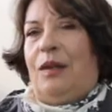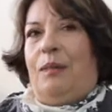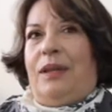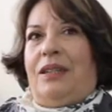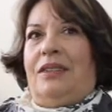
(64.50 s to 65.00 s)

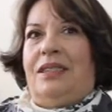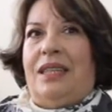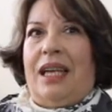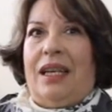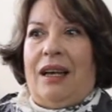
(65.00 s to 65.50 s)
because
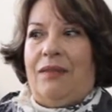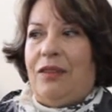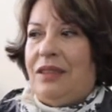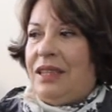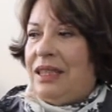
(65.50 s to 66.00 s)
I have
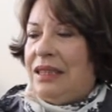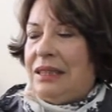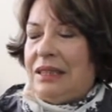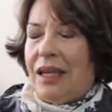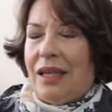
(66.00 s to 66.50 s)
all
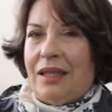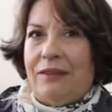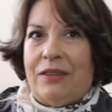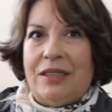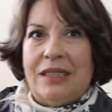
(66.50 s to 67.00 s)
this
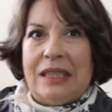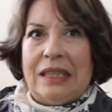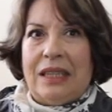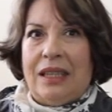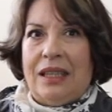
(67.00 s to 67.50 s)

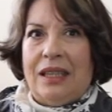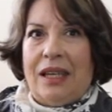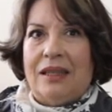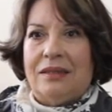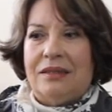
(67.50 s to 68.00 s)
diversity
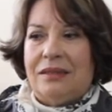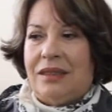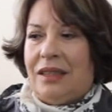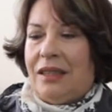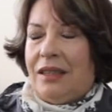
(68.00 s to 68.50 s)
and
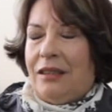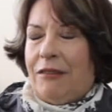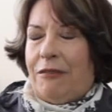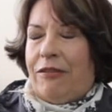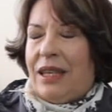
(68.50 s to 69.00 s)

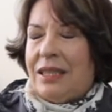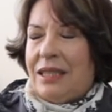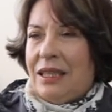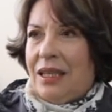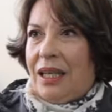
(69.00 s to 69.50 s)

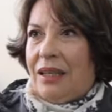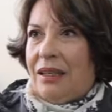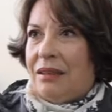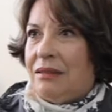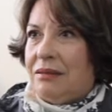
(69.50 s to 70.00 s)

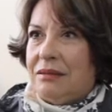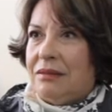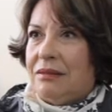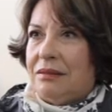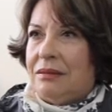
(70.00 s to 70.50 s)
fascinating
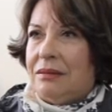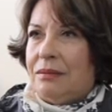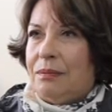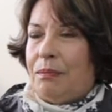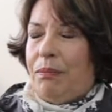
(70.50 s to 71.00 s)

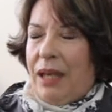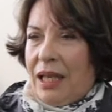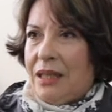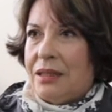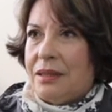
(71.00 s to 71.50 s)

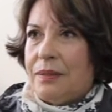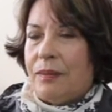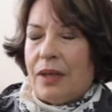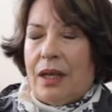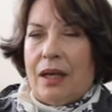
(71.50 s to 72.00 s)
place.
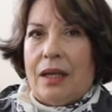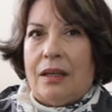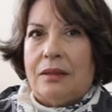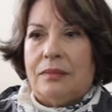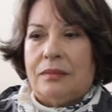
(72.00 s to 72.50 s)

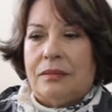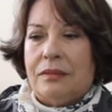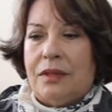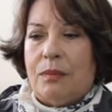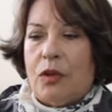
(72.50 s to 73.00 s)
And
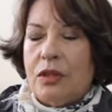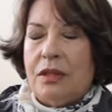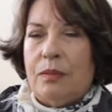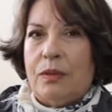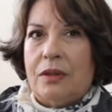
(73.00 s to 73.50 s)
the most
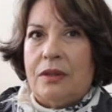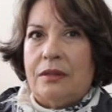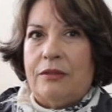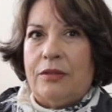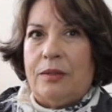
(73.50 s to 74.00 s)

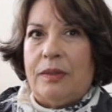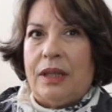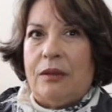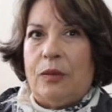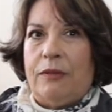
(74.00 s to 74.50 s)
important for
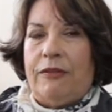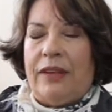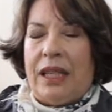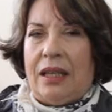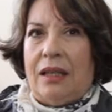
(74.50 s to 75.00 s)
me would
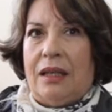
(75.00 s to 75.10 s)
be